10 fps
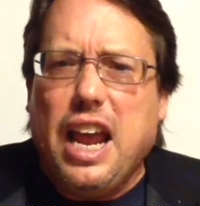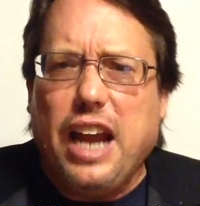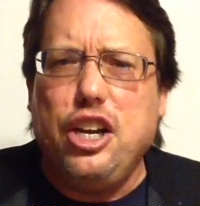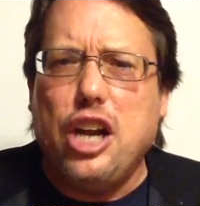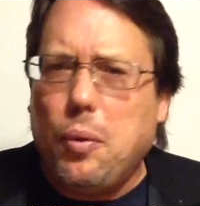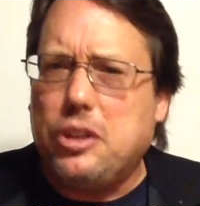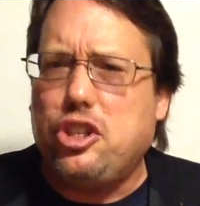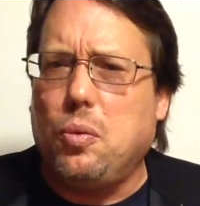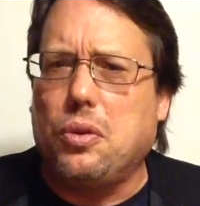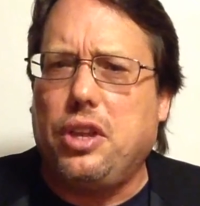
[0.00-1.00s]
And you know what
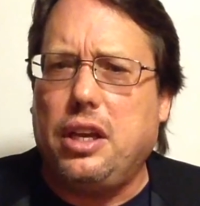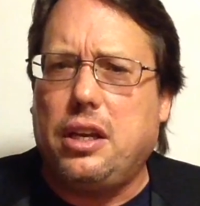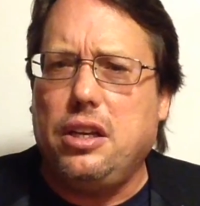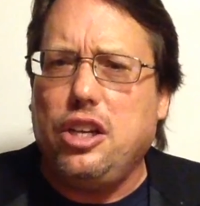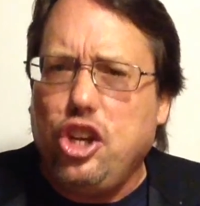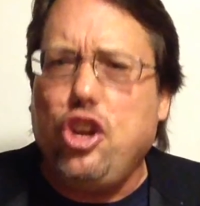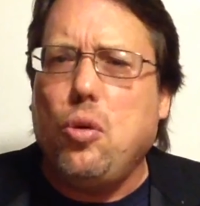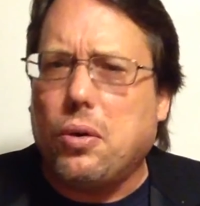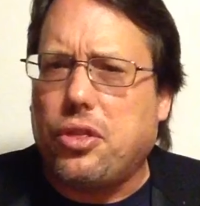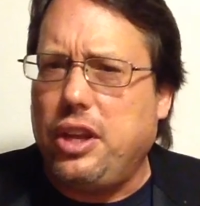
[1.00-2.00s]
you were thinking?
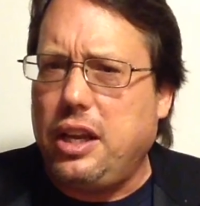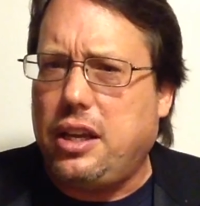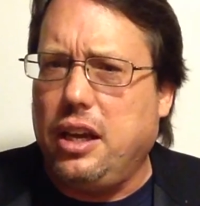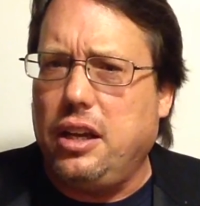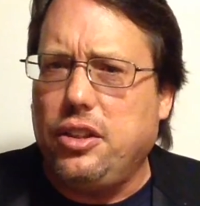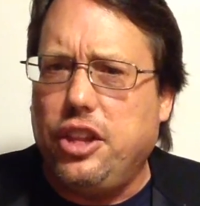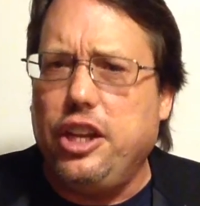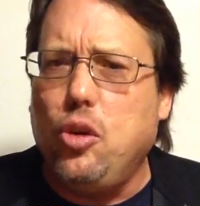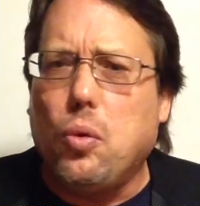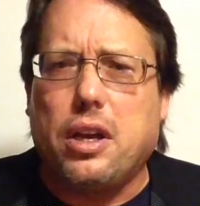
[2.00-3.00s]
You were thinking
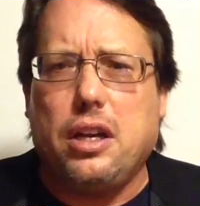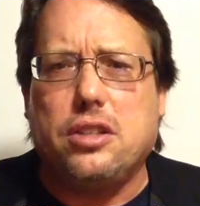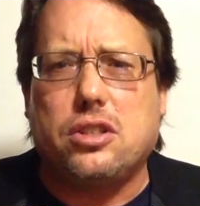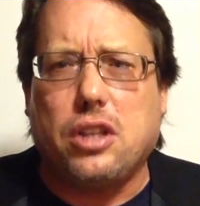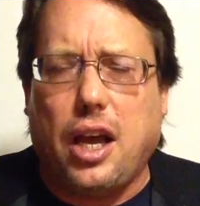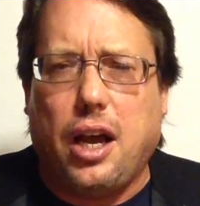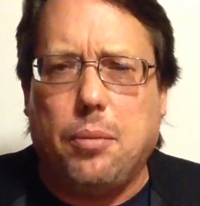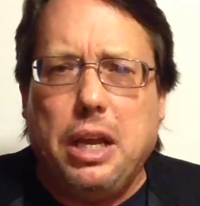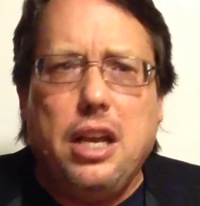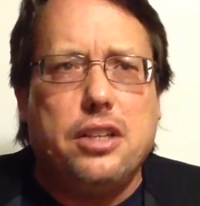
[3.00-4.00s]
that you were going to
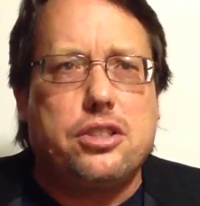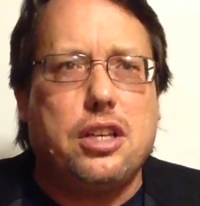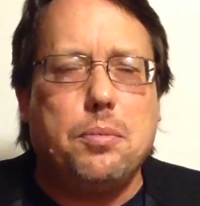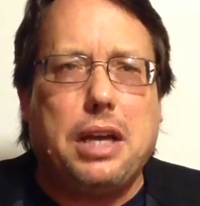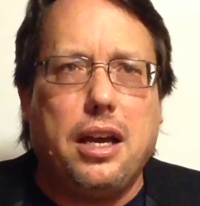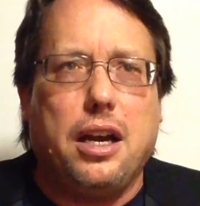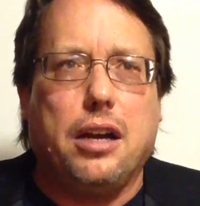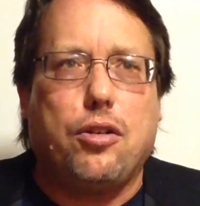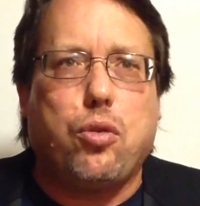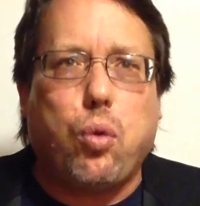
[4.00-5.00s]
slop some kind of
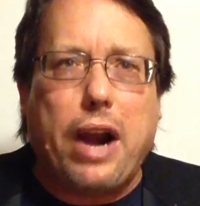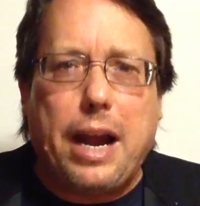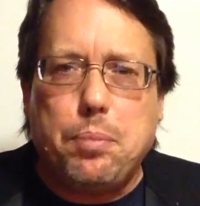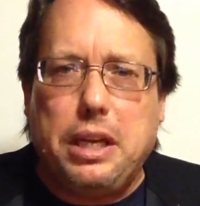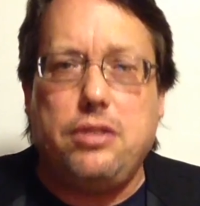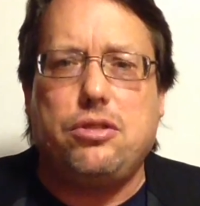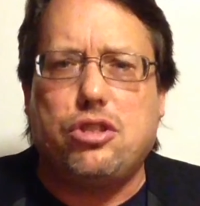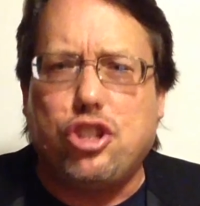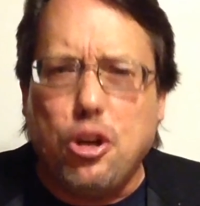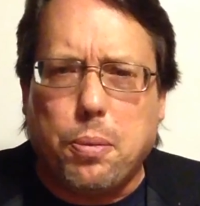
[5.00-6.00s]
crappy,
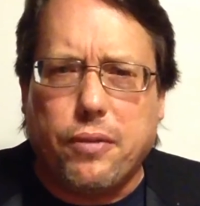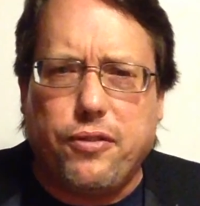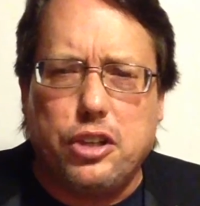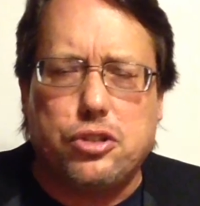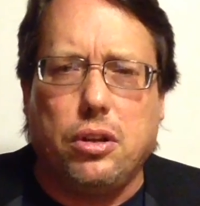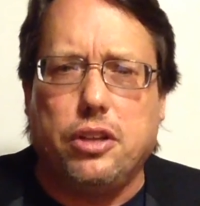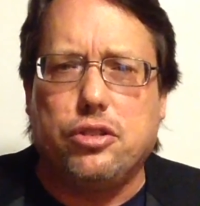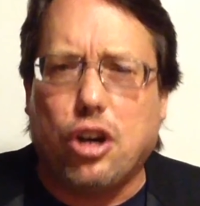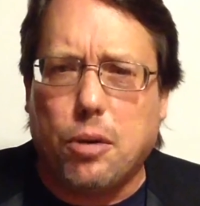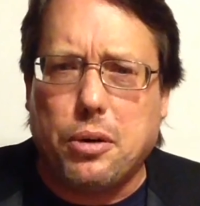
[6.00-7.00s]
superficial
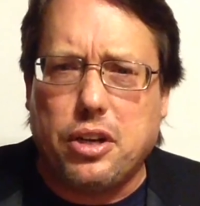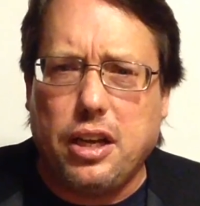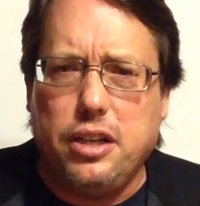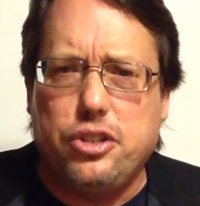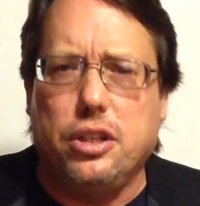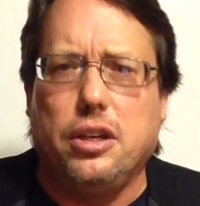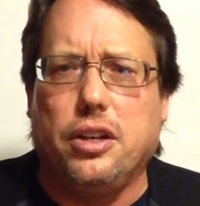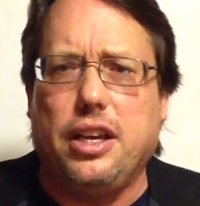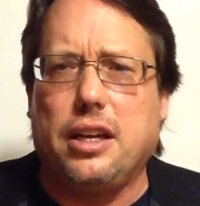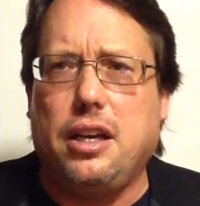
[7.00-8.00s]
interpretation
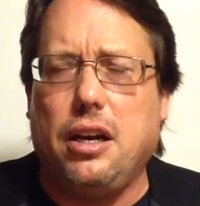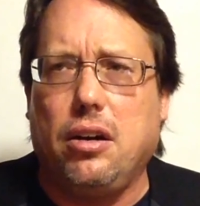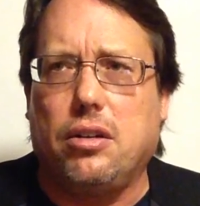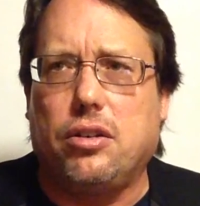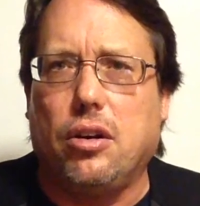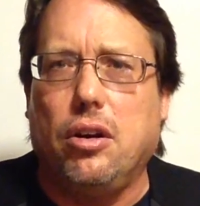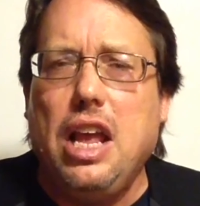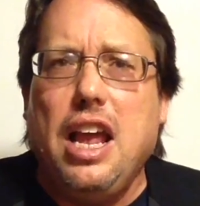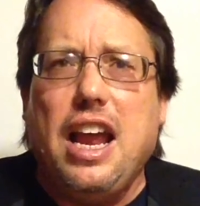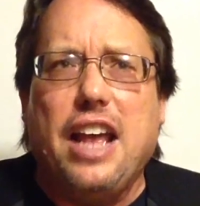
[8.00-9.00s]
on that character,
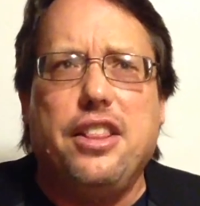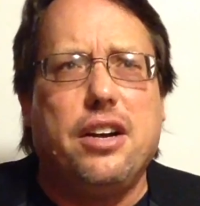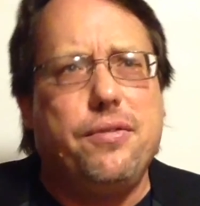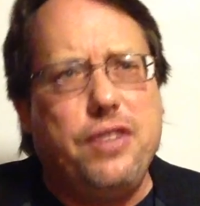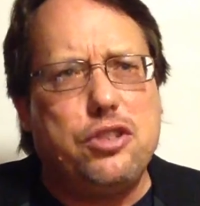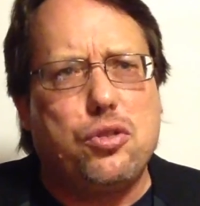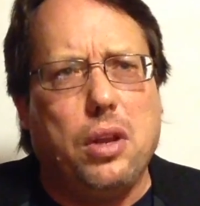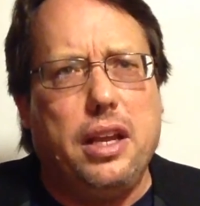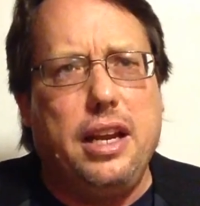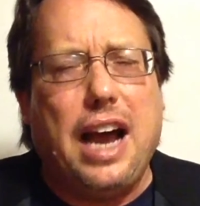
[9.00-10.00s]
and that
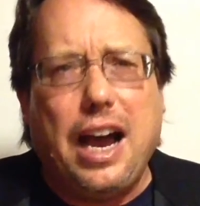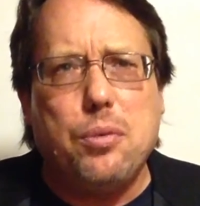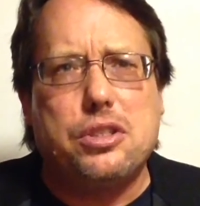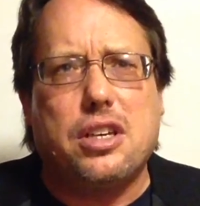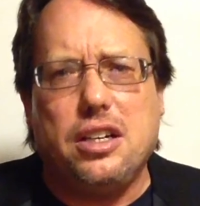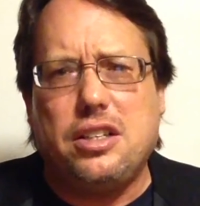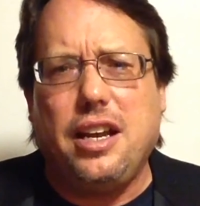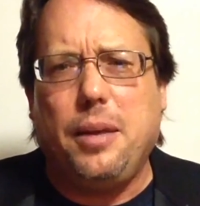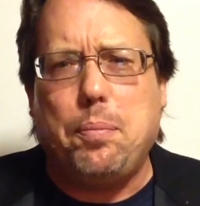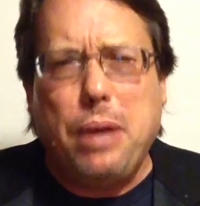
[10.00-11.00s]
eventually I was going to
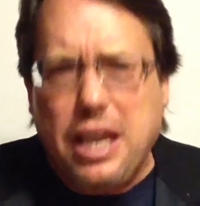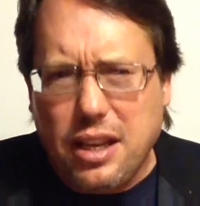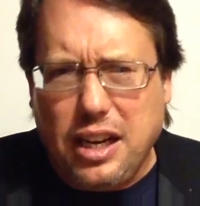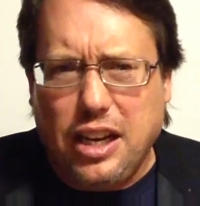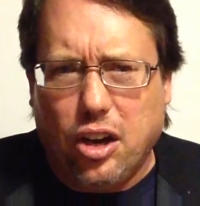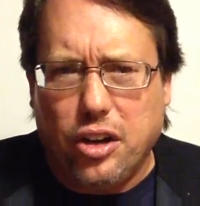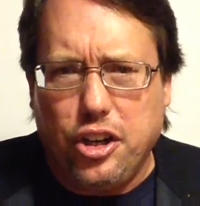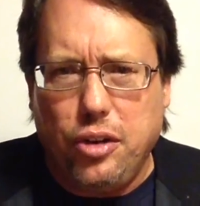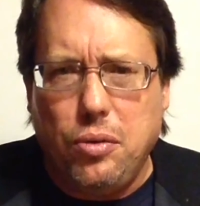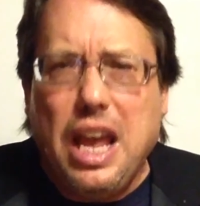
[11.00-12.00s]
take pity on
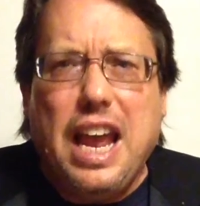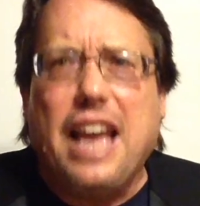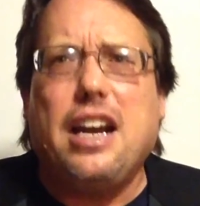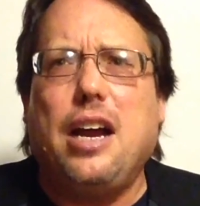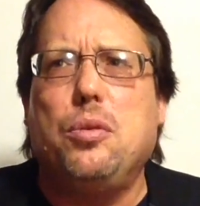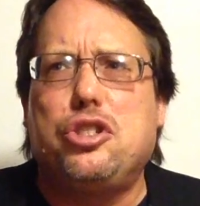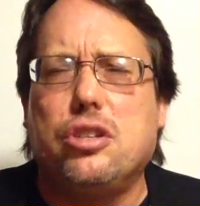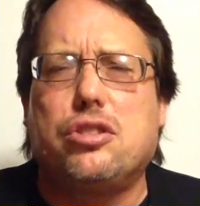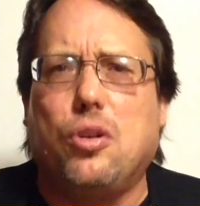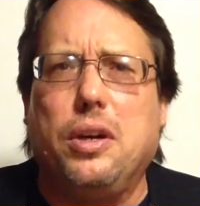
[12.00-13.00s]
you, and I was
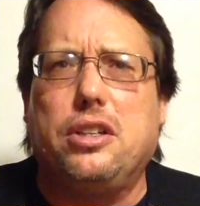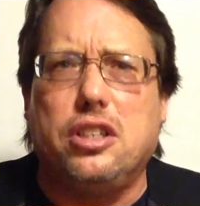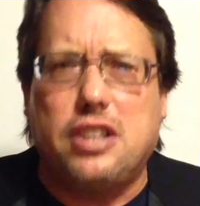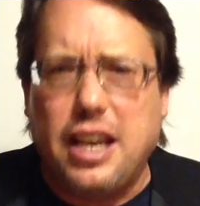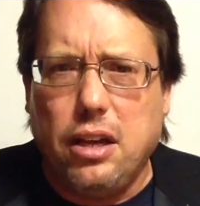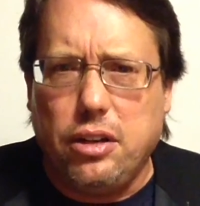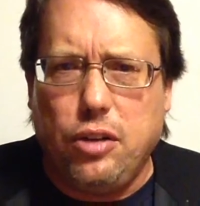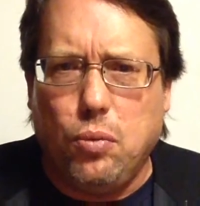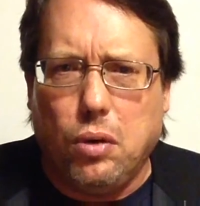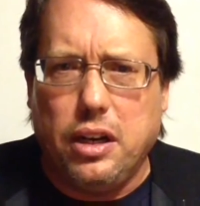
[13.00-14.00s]
just going to tell
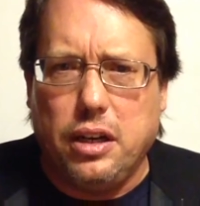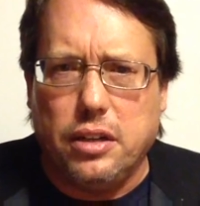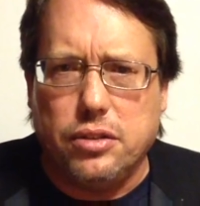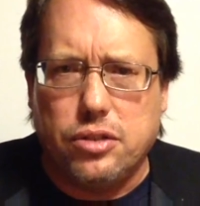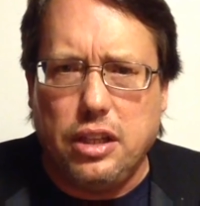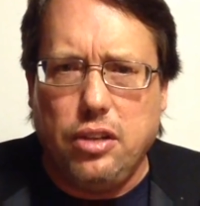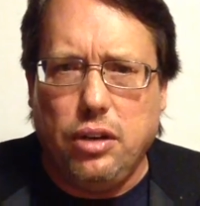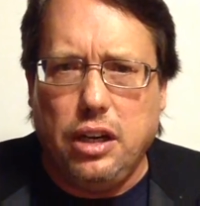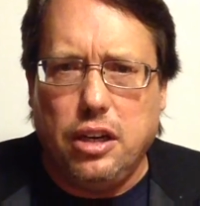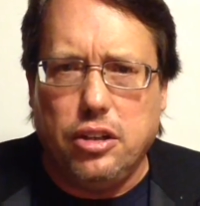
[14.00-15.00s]
you what it is that you
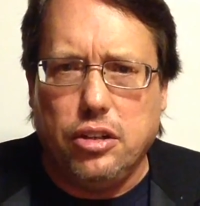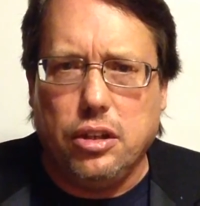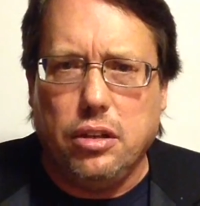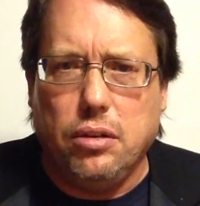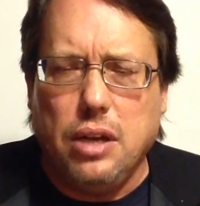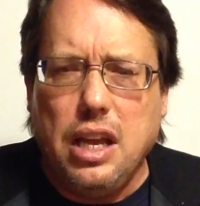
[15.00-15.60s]
needed to do.